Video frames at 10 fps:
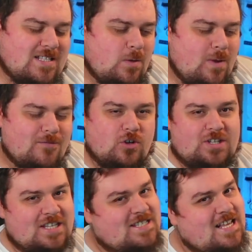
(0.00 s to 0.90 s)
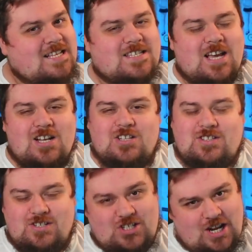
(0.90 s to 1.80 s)
we have got the 6
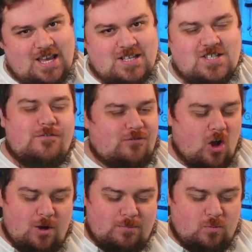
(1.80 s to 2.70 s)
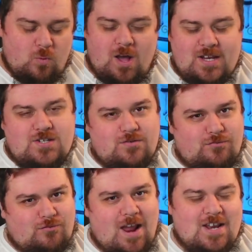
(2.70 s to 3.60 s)
colored cheers from white,
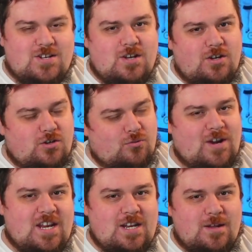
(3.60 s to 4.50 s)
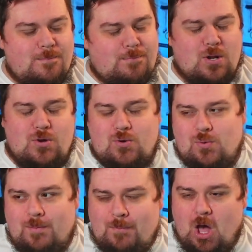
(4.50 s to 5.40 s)
red, green,
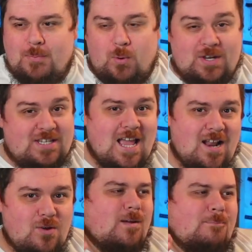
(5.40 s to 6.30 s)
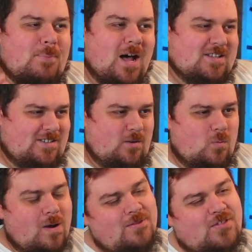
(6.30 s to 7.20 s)
blue, purple, and yellow. But
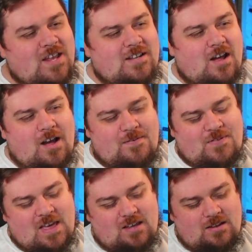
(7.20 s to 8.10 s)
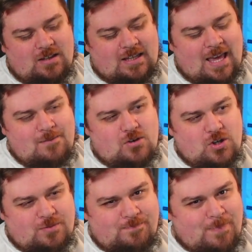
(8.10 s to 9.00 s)
one thing that I think the game
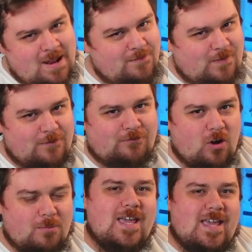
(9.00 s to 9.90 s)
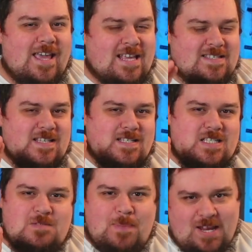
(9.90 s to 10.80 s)
could benefit from is
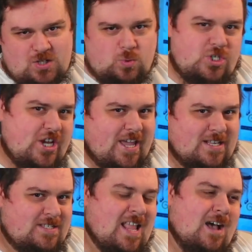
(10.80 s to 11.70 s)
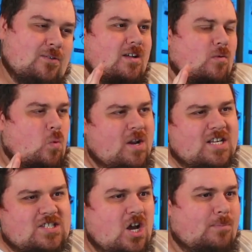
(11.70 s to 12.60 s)
special cheers. Now, one
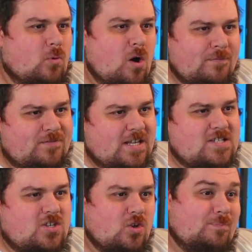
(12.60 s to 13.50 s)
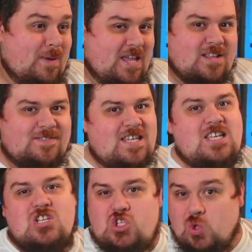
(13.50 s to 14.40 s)
example of this could be the
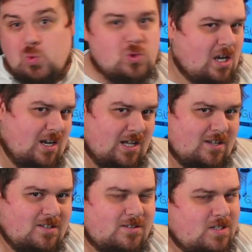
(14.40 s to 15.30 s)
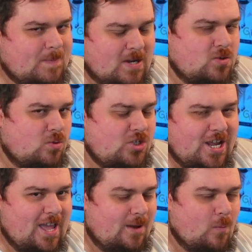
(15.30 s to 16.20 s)
dual color special
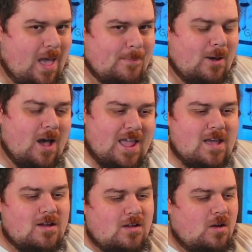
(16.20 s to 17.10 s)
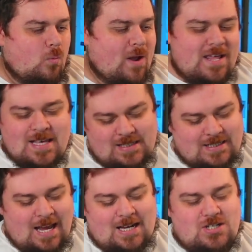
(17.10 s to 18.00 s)
cheer, whereby when it is
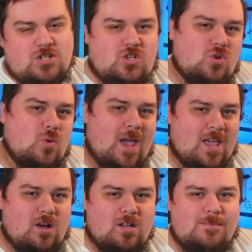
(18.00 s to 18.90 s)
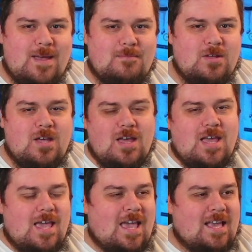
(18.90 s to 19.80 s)
attached to a holomem,
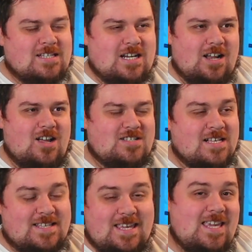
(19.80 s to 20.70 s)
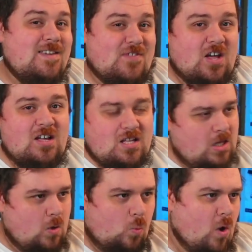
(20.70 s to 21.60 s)
it is classed as either
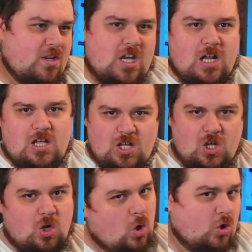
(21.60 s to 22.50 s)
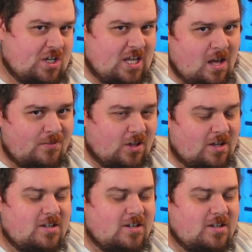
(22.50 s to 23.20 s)
one color or the other.